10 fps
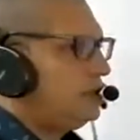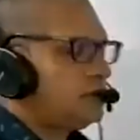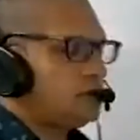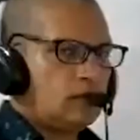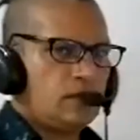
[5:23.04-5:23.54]
this
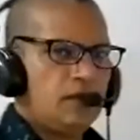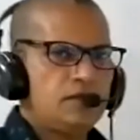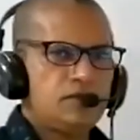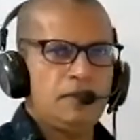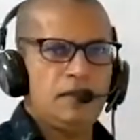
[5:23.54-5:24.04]

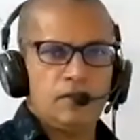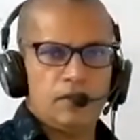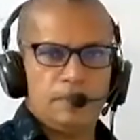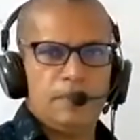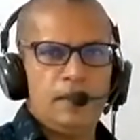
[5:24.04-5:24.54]
storage will
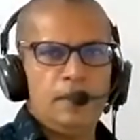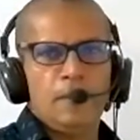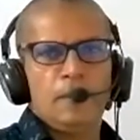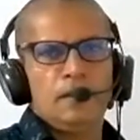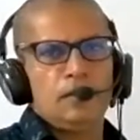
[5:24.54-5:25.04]
not be
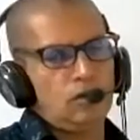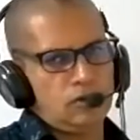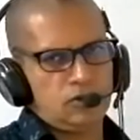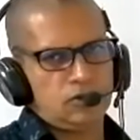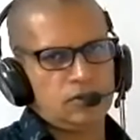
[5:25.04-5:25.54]

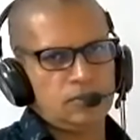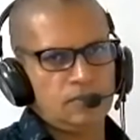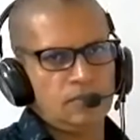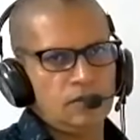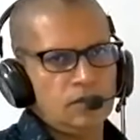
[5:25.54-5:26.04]
lost.
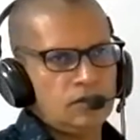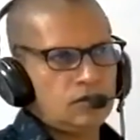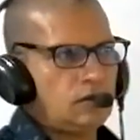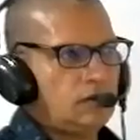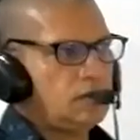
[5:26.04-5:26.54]

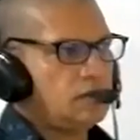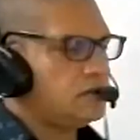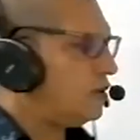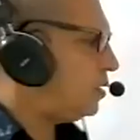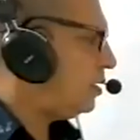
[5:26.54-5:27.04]
So this is called